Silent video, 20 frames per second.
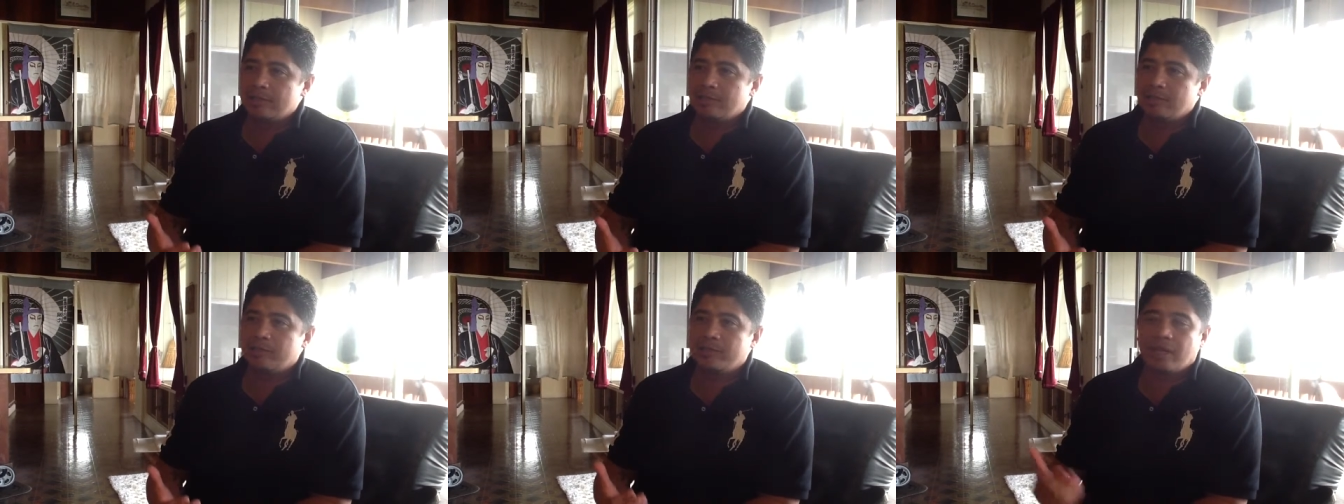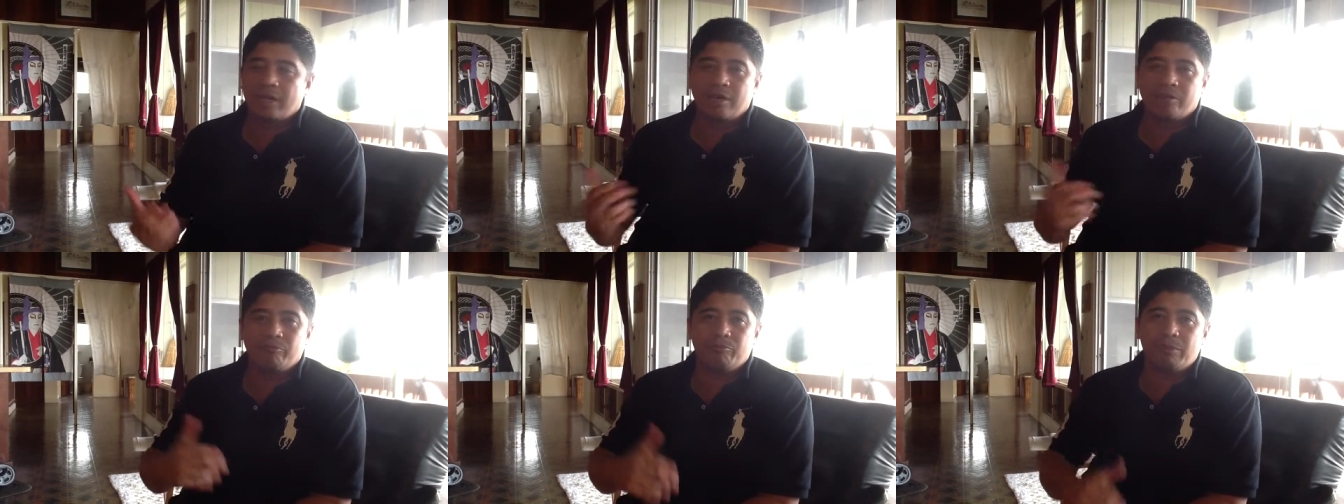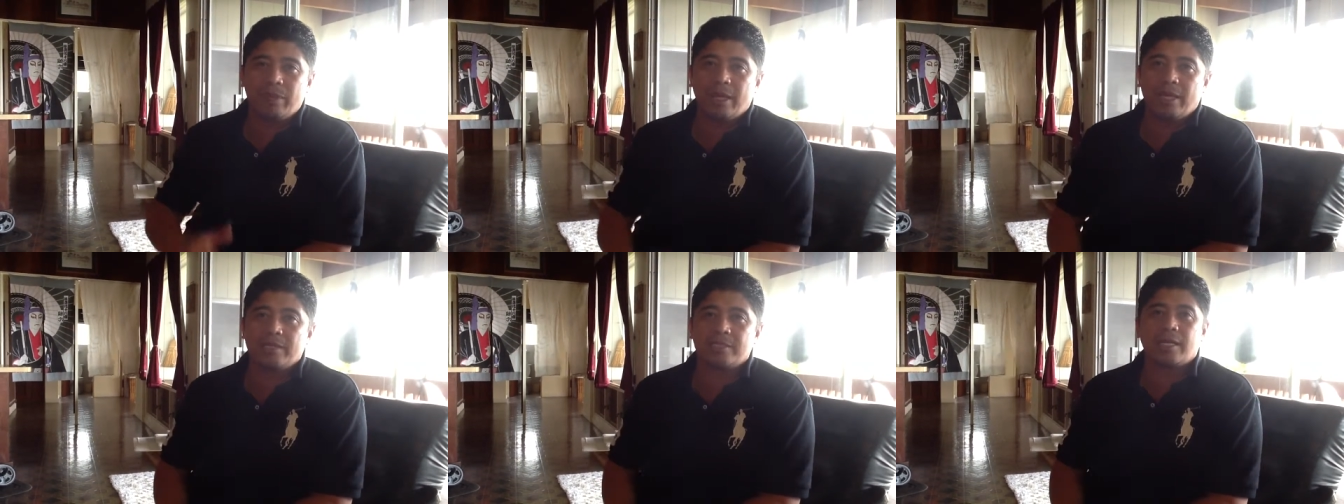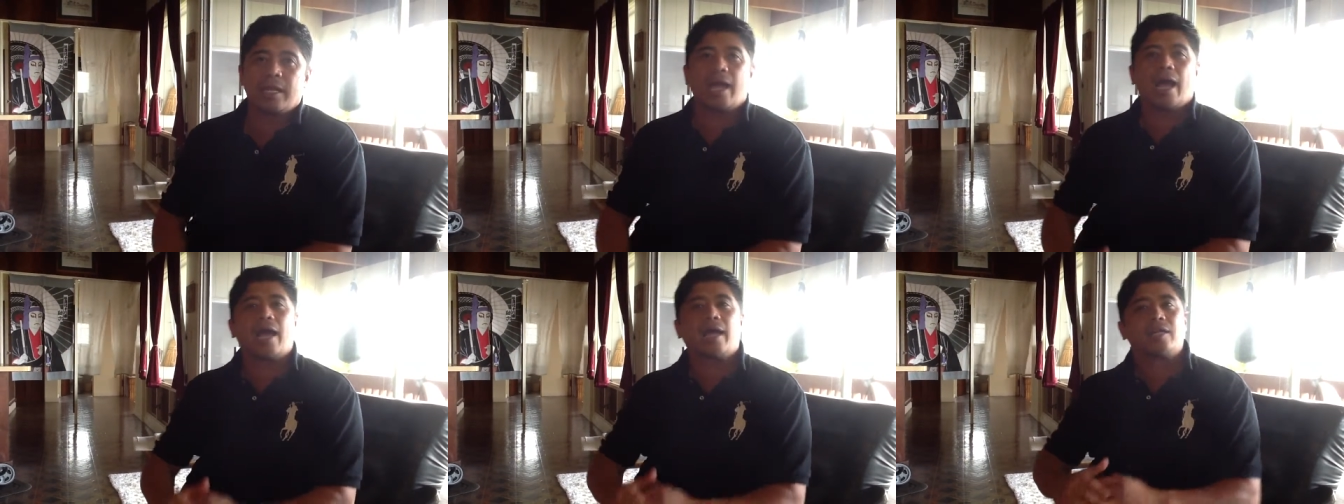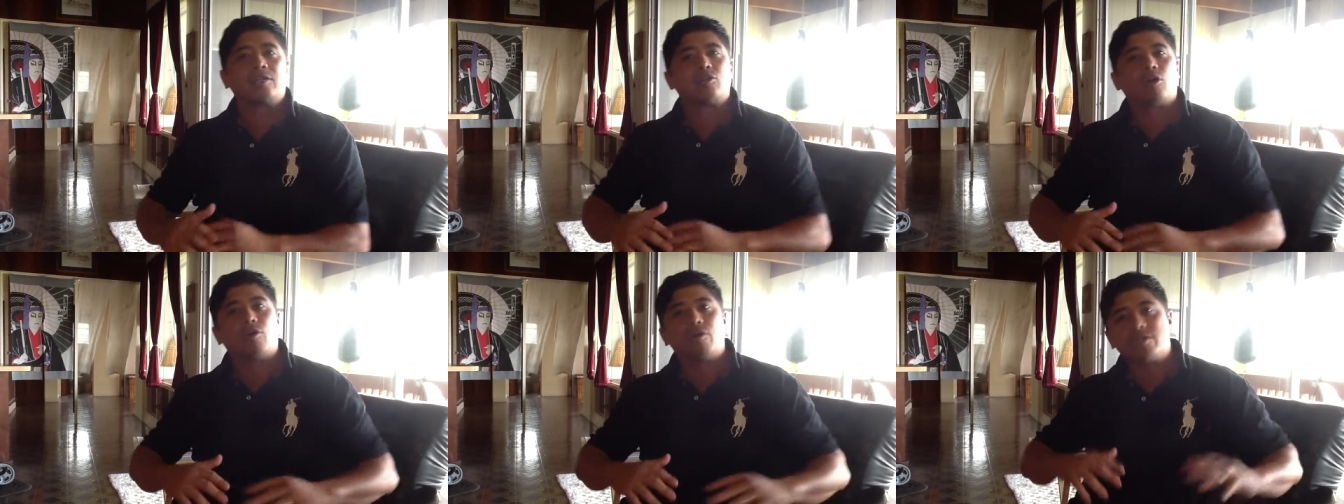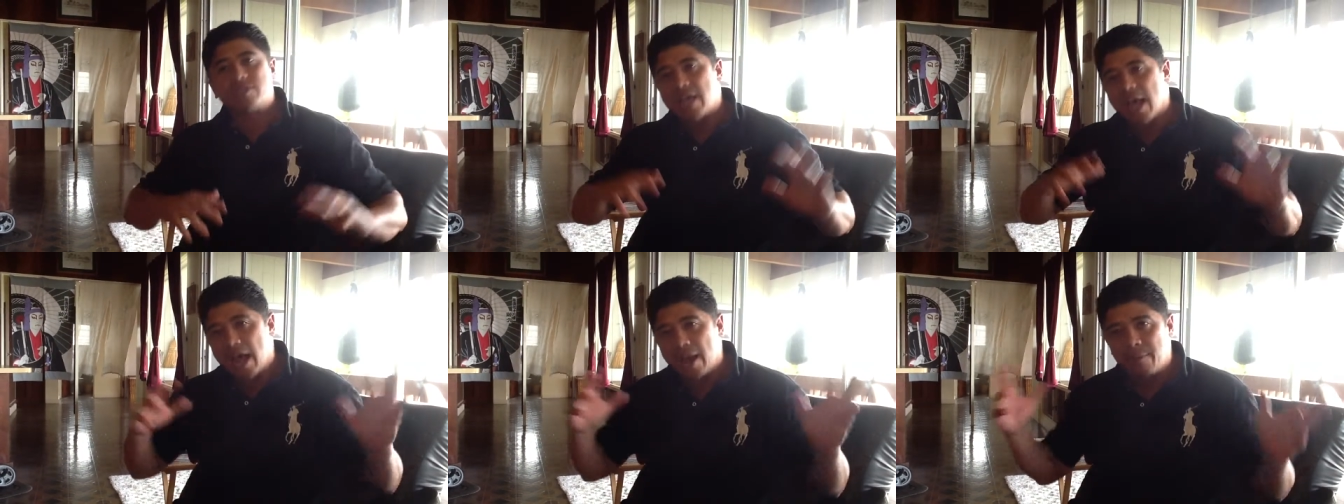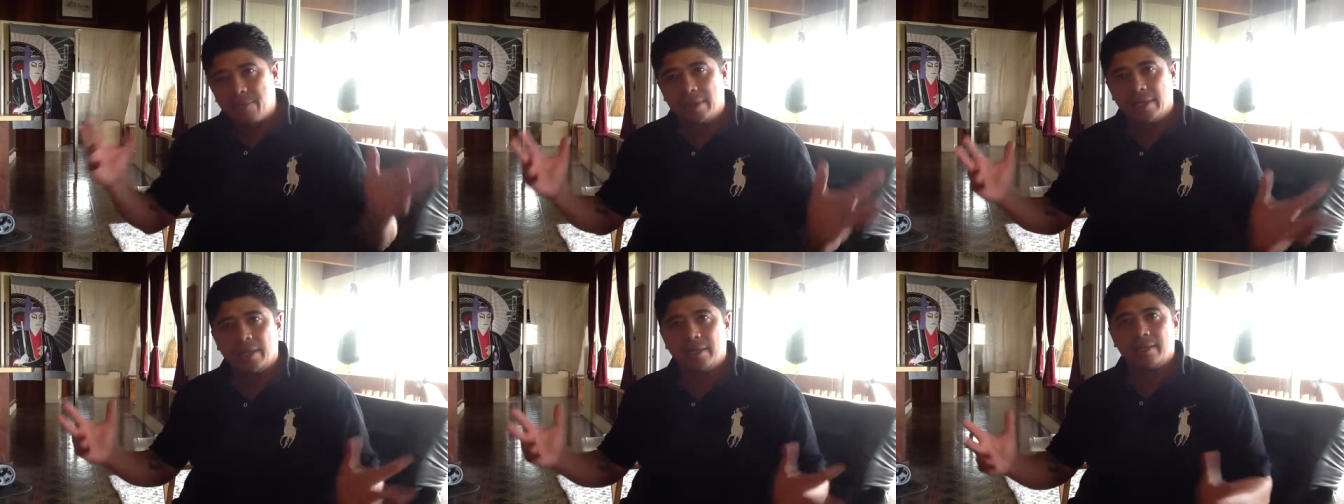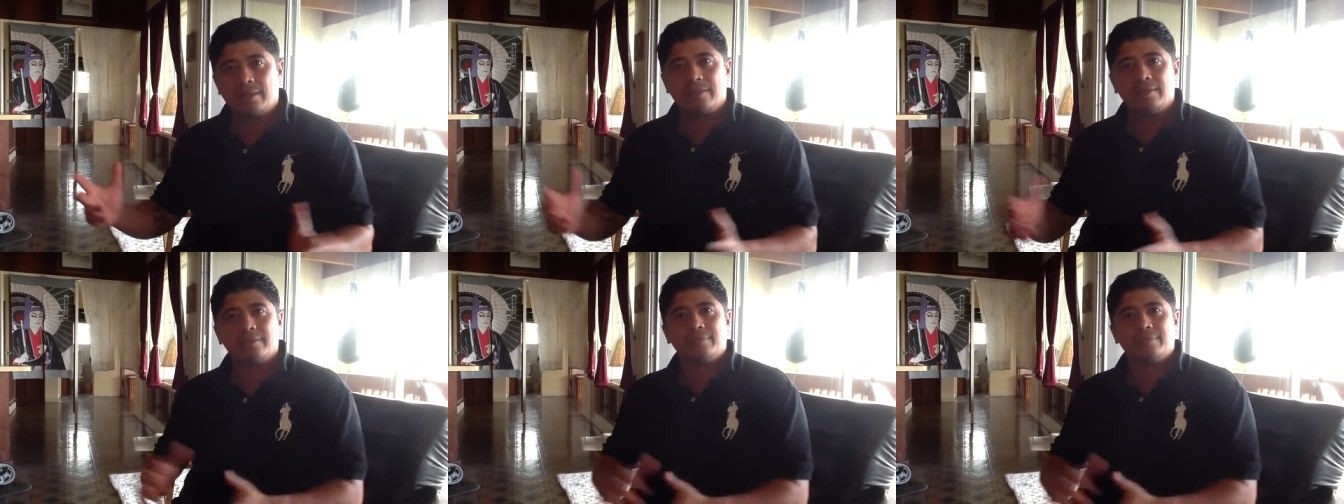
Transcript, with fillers: to think of me as a guy that's always happy.